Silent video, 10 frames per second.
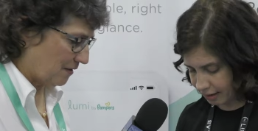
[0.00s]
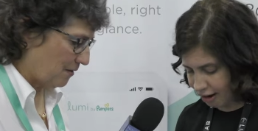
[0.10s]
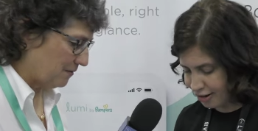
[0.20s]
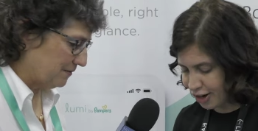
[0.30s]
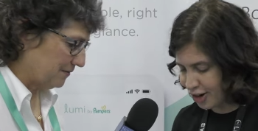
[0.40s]

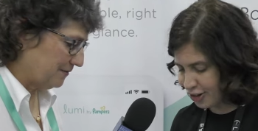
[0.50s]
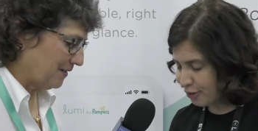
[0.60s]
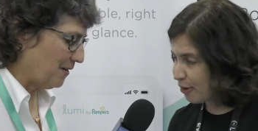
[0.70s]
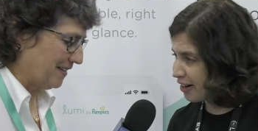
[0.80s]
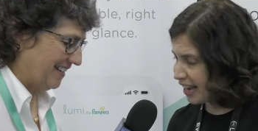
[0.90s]
Speaker 1: Oh, no, no,
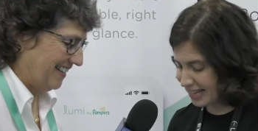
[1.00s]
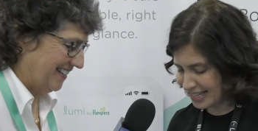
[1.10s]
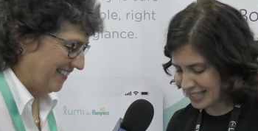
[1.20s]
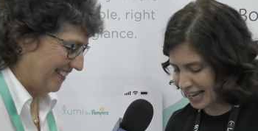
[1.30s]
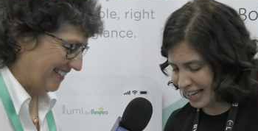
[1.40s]
don't worry. I
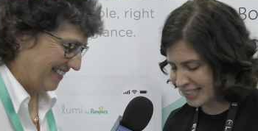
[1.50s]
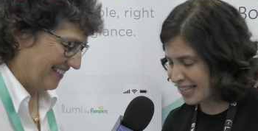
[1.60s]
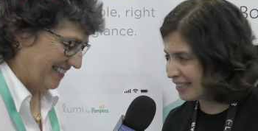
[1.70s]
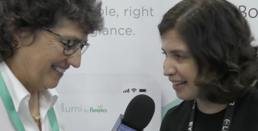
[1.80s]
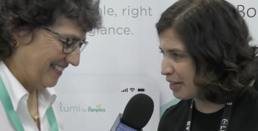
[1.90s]
just
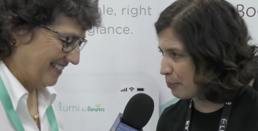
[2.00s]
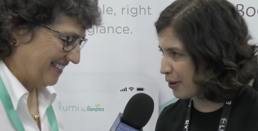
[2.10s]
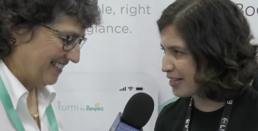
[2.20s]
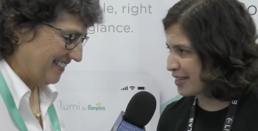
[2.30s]
accidentally pressed